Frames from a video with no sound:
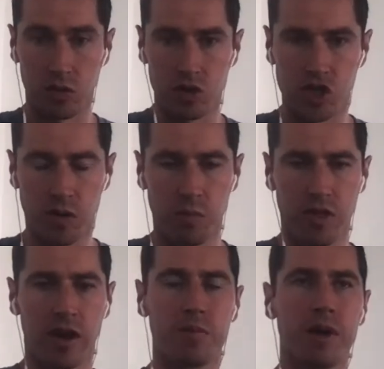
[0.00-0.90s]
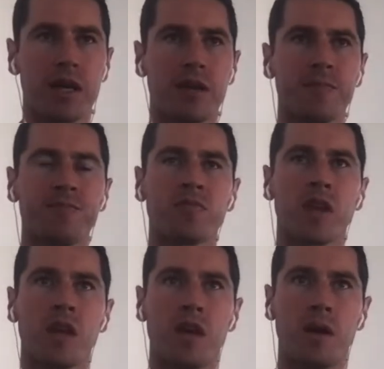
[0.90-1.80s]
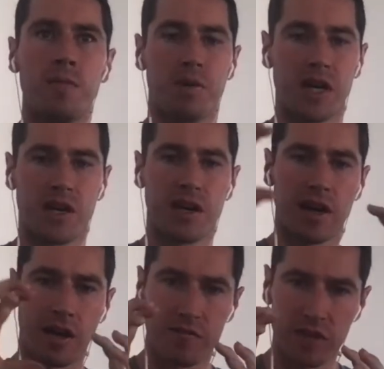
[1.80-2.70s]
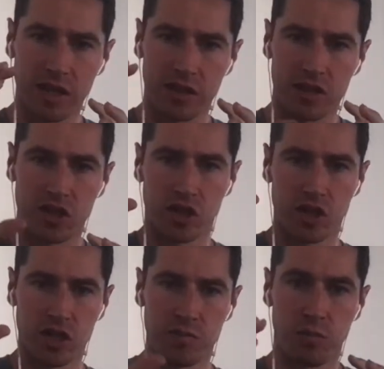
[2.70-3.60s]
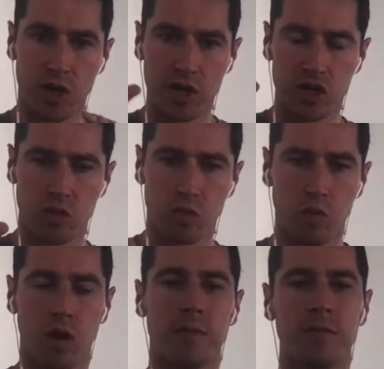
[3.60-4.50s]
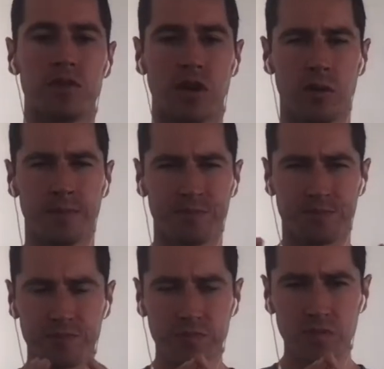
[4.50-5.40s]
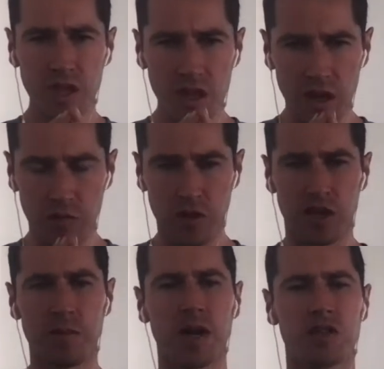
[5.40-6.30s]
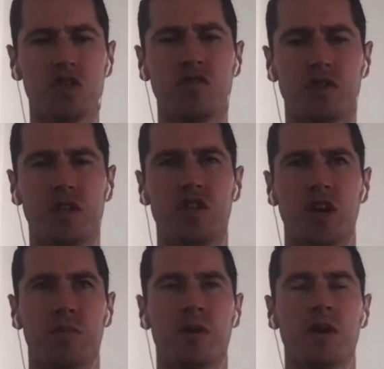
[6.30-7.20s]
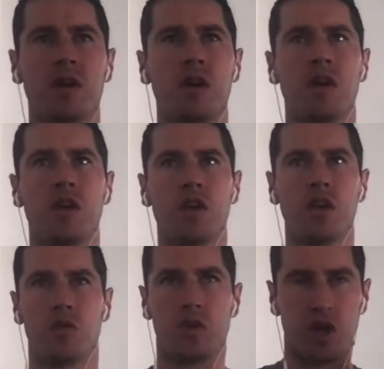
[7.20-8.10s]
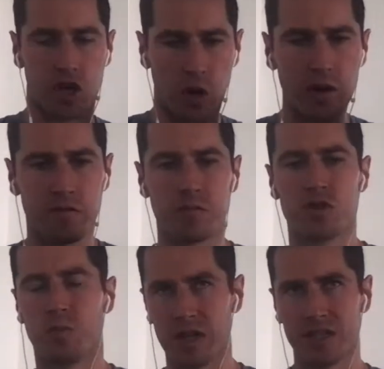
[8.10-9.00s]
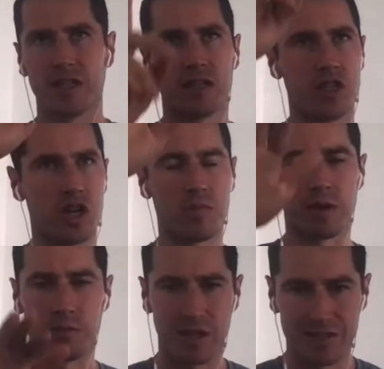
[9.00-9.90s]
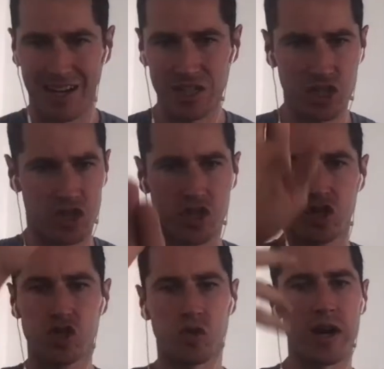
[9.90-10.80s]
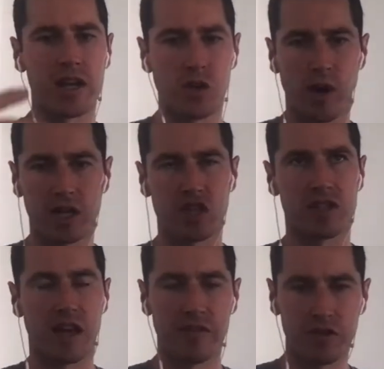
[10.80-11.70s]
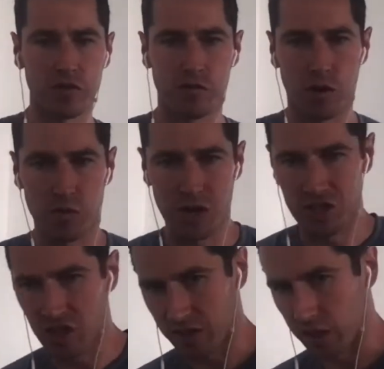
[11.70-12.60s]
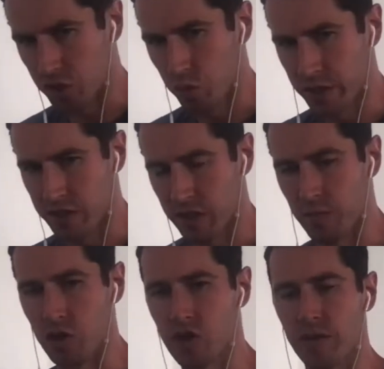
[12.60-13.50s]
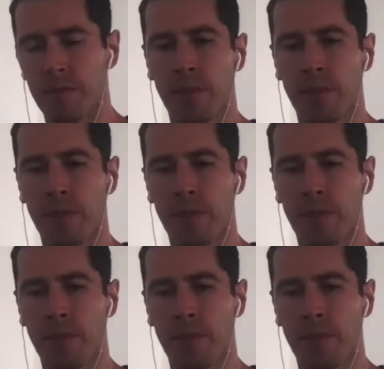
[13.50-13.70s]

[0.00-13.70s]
jump without pain, but I feel like there's a good bridge warm up. So if we think about a 2-foot jump, you're going from sprinting to jumping, but it's not just straight. You actually, to have good form, you actually have like a twisting motion.